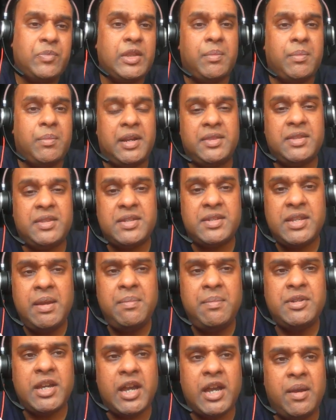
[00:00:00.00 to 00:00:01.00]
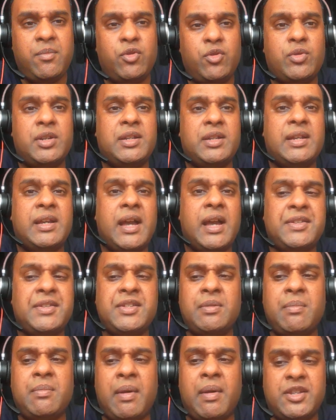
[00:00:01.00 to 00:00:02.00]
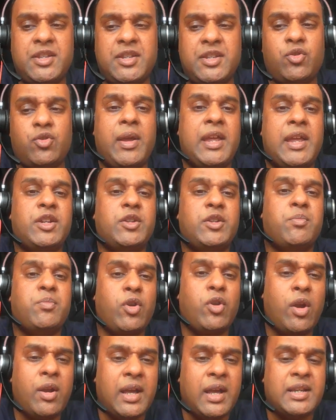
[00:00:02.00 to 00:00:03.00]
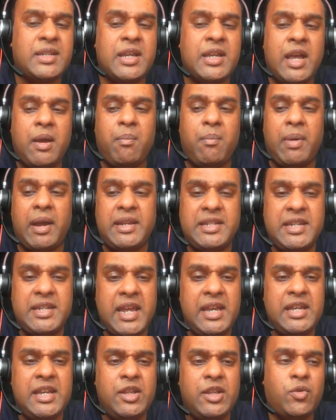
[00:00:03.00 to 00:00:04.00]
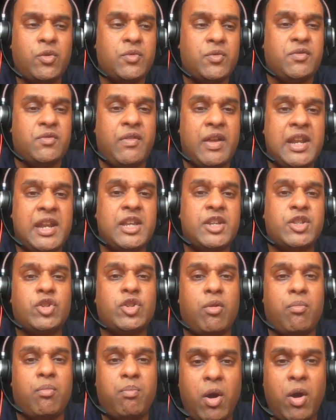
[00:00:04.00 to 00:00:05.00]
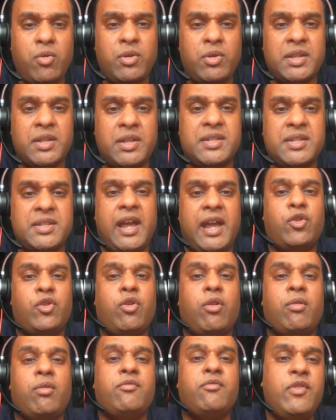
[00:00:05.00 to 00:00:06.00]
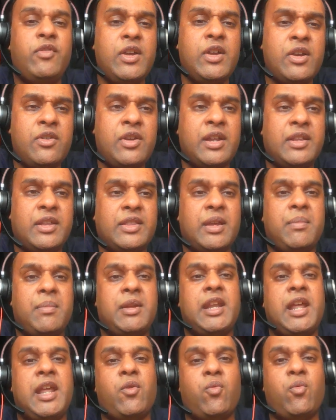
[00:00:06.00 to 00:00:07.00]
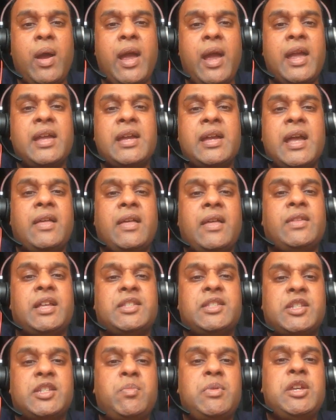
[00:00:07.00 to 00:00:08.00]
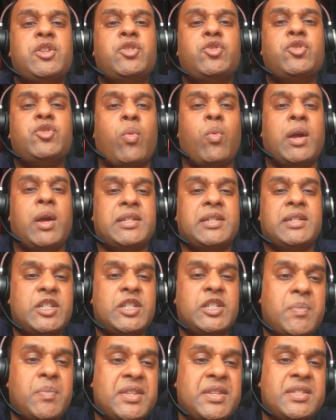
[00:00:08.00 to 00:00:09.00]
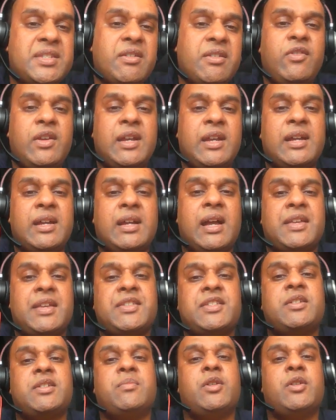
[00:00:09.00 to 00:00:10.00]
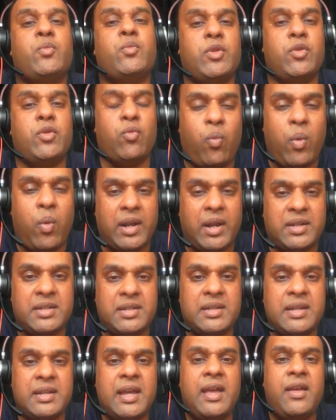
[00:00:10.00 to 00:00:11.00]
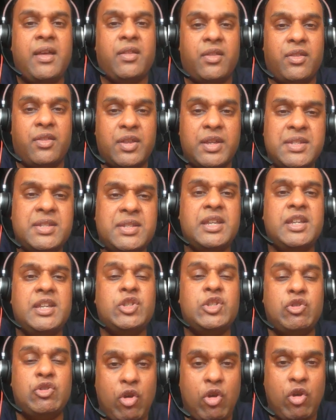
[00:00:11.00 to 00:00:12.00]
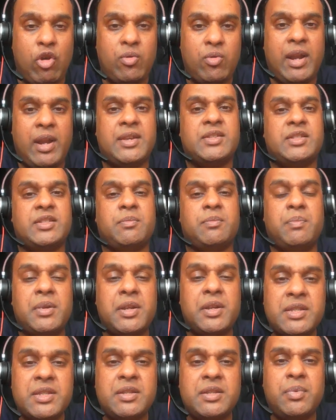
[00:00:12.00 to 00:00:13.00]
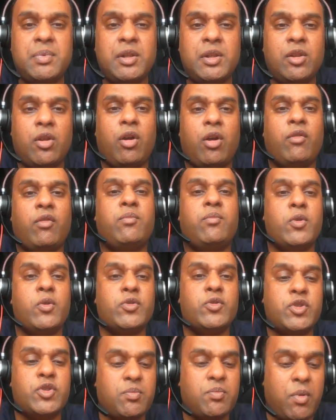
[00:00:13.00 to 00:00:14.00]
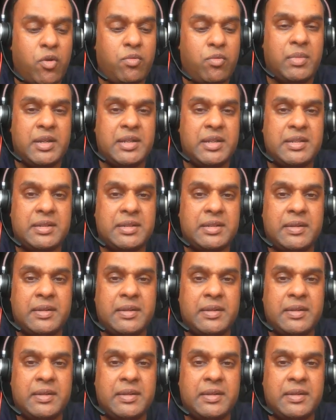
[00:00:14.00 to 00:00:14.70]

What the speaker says: But at the same time, you can customize your end product by taking those various components and configuring them in a way that speaks to what a specific customer would want. This is known as the principle of postponement.